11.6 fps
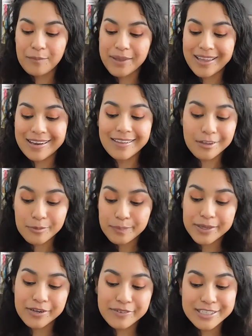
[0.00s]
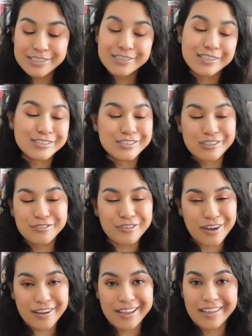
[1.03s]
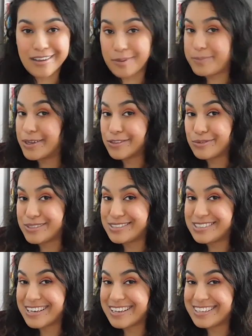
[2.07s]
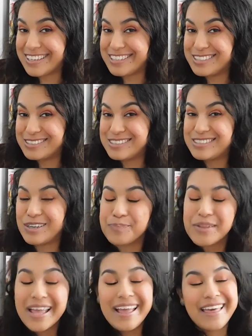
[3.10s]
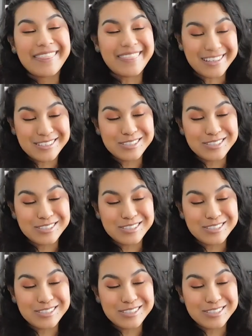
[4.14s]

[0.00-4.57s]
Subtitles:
and a little bit of a discussion of why I picked the ones that I did. So thank you